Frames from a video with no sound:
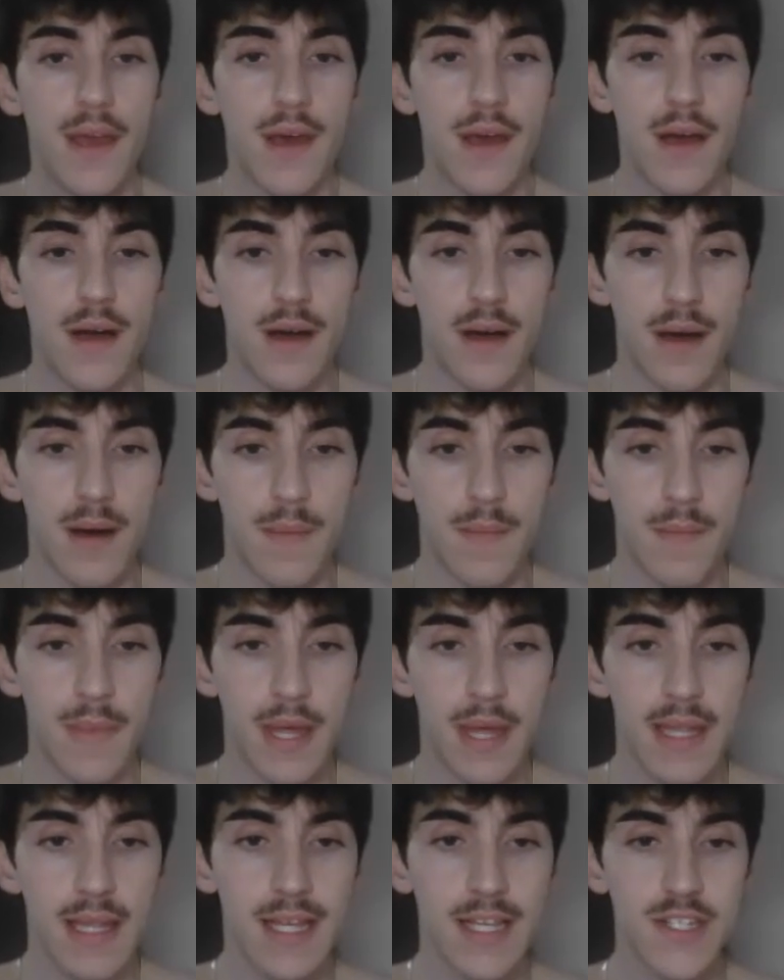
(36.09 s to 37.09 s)
at
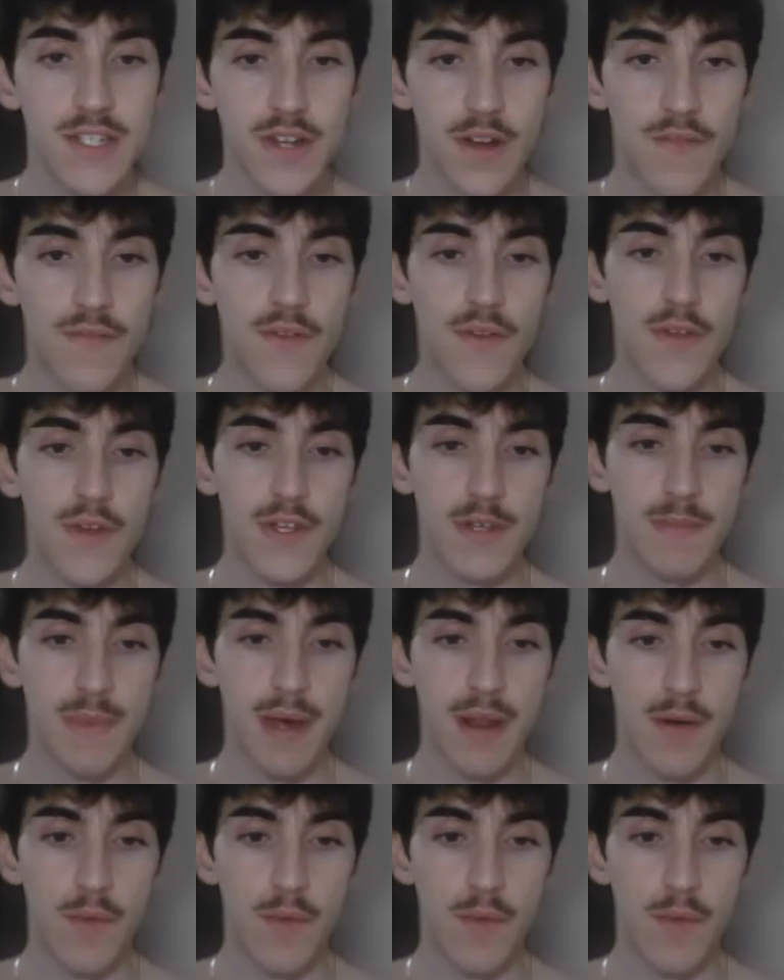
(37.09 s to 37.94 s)
least for this meta,